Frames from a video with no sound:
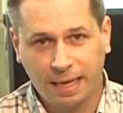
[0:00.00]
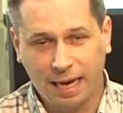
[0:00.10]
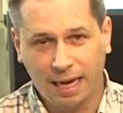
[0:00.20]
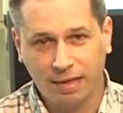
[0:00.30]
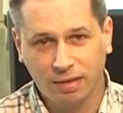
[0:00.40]

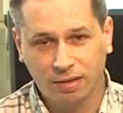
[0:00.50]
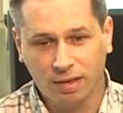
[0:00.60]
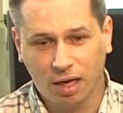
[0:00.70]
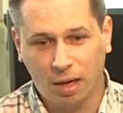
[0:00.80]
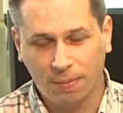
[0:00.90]
And
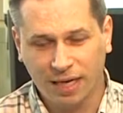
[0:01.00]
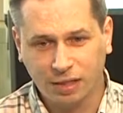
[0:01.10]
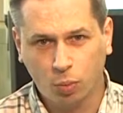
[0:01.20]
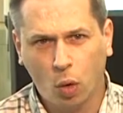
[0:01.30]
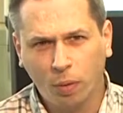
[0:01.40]
um,
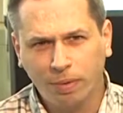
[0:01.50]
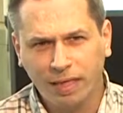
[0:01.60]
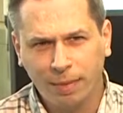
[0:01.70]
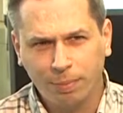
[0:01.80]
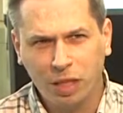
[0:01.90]
that's what
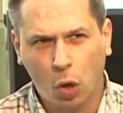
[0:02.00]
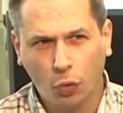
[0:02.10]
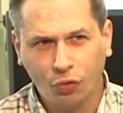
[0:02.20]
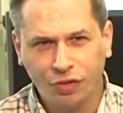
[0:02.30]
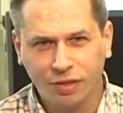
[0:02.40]
led me
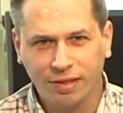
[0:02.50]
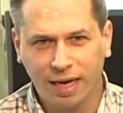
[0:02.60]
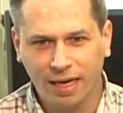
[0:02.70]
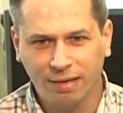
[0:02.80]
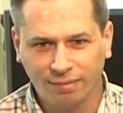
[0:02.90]
on to
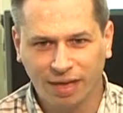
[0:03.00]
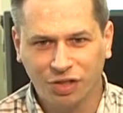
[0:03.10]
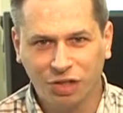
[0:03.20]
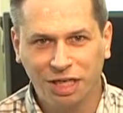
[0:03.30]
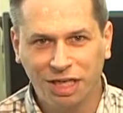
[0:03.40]
say,
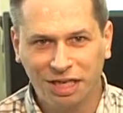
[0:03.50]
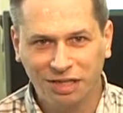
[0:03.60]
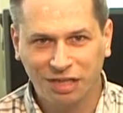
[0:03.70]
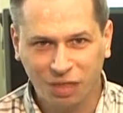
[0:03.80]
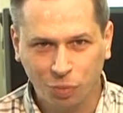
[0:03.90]
actually,
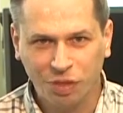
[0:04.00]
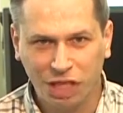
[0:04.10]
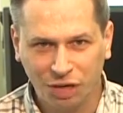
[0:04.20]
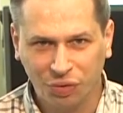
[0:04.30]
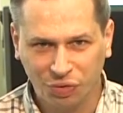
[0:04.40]
it's dental
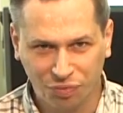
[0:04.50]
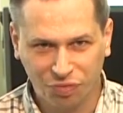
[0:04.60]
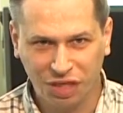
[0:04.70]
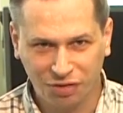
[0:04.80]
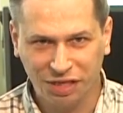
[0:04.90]
materials I'm
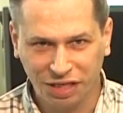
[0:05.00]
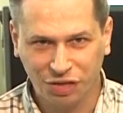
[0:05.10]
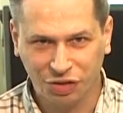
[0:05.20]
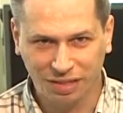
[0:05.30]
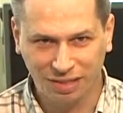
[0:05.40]
really, really
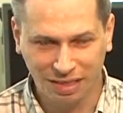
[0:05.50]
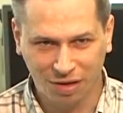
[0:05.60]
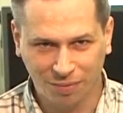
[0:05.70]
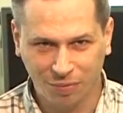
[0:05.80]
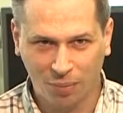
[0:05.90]
interested in.
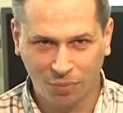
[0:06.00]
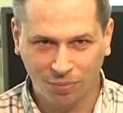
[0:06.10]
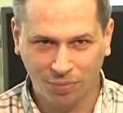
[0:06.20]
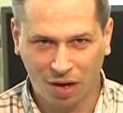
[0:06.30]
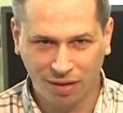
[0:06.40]
i I'm,
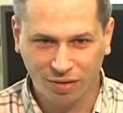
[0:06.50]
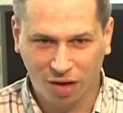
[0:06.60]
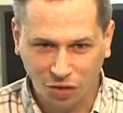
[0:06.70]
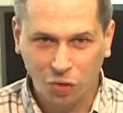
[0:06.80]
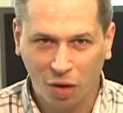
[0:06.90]
I,
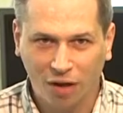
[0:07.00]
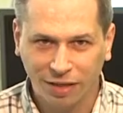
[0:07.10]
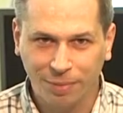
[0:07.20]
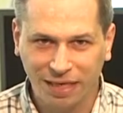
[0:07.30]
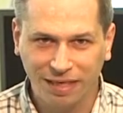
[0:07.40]
I do
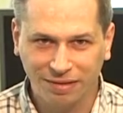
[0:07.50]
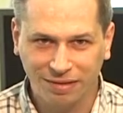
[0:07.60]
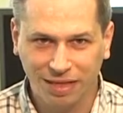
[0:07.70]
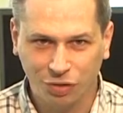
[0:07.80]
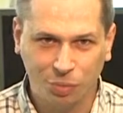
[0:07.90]
like making
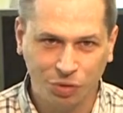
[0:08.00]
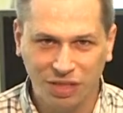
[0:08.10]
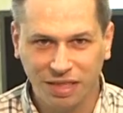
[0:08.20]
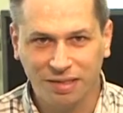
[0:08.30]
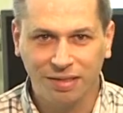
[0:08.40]
dental
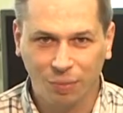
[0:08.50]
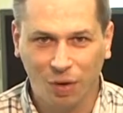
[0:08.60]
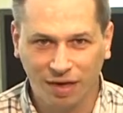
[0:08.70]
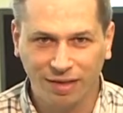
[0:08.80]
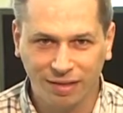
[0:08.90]
prostheses and
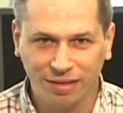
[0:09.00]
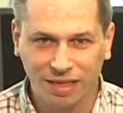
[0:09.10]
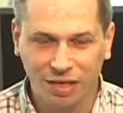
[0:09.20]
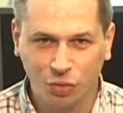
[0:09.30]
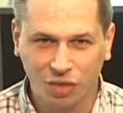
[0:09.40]
working as a
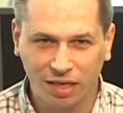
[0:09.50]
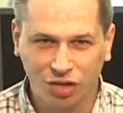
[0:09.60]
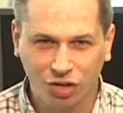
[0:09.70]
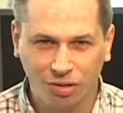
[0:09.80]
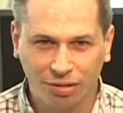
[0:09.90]
dental
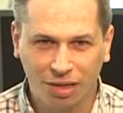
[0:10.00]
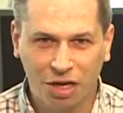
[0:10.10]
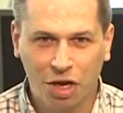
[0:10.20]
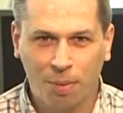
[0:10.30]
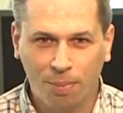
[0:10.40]
technician,
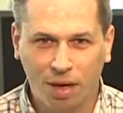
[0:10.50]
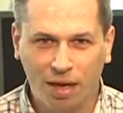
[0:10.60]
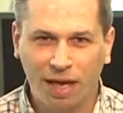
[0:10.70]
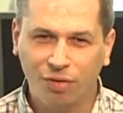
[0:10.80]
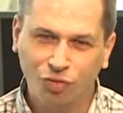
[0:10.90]

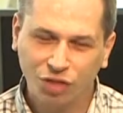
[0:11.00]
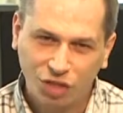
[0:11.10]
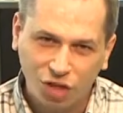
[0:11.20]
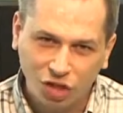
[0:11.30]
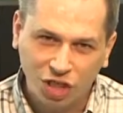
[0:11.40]
but
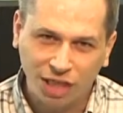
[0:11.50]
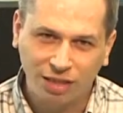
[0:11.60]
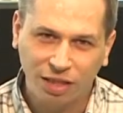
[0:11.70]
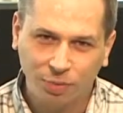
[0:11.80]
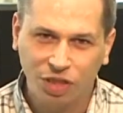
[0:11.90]

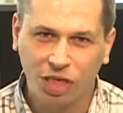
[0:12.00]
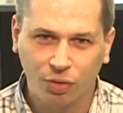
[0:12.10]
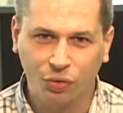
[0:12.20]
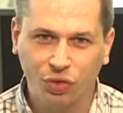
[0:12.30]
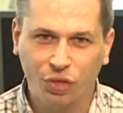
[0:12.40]
researching these
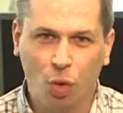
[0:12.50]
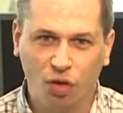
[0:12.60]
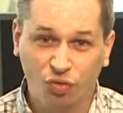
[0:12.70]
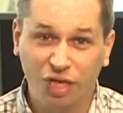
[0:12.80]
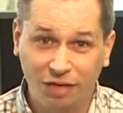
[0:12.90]
materials is what
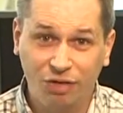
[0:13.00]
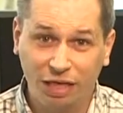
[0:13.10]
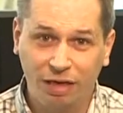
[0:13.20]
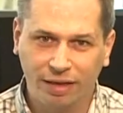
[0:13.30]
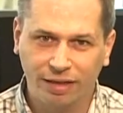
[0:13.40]
I'd really,
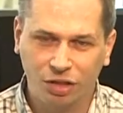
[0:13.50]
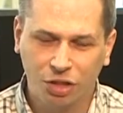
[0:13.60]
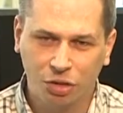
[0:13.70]
really like to